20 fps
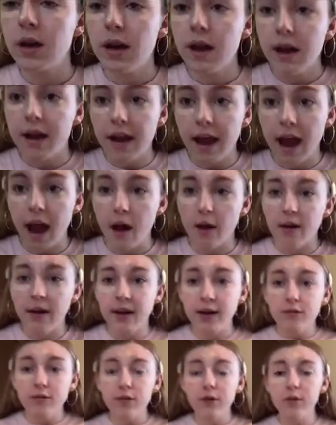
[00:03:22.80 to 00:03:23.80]
Now,
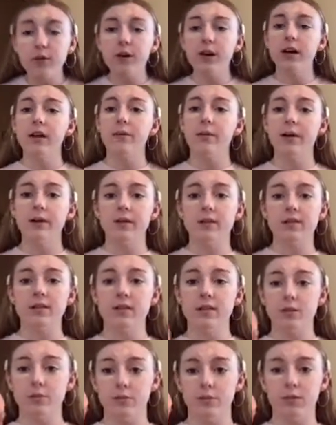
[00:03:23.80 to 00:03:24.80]
if you're worried about using the
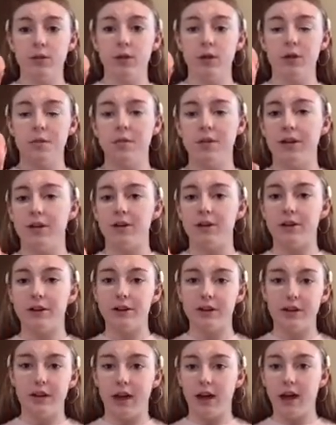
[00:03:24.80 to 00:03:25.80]
beauty blender,
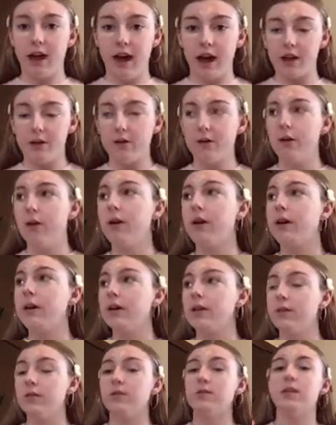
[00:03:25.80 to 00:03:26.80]
you're like, I don't know how to
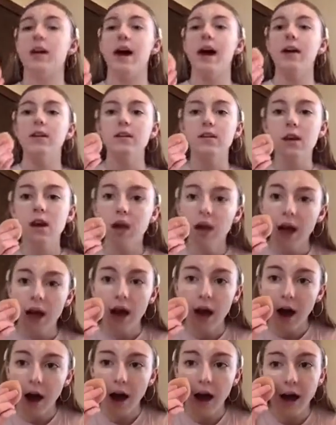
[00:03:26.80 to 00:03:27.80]
use that.
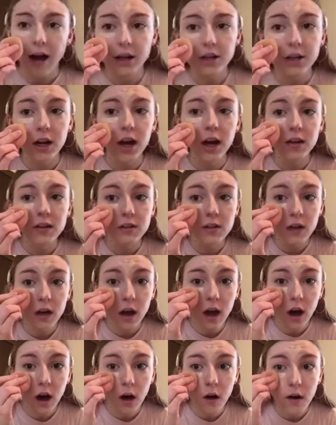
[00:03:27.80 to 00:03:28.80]
I just
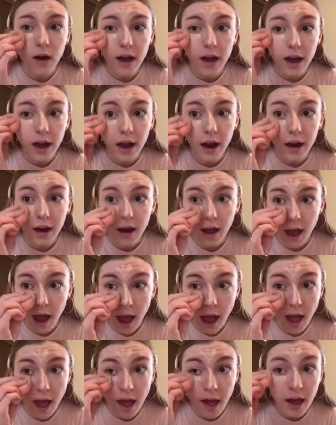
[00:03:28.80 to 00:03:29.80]
go in.
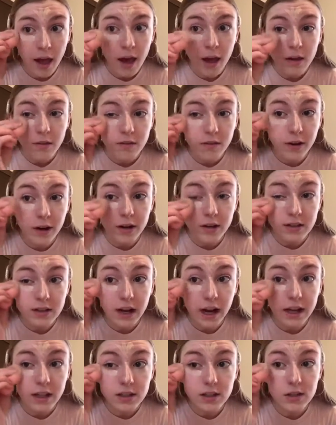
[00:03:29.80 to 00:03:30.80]
First,
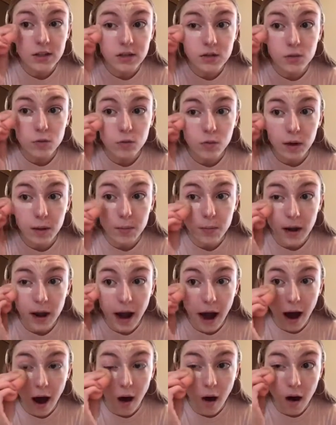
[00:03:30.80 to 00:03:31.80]
I sweep it
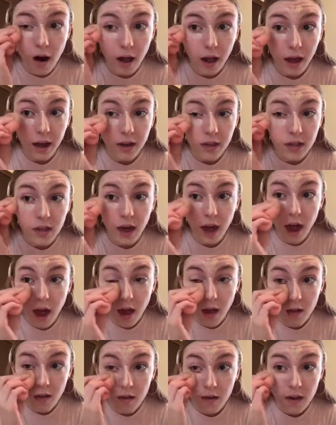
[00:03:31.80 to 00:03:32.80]
out like
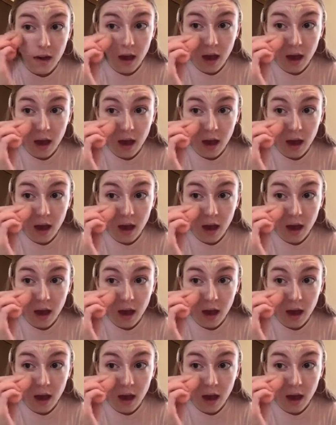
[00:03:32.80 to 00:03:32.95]
this.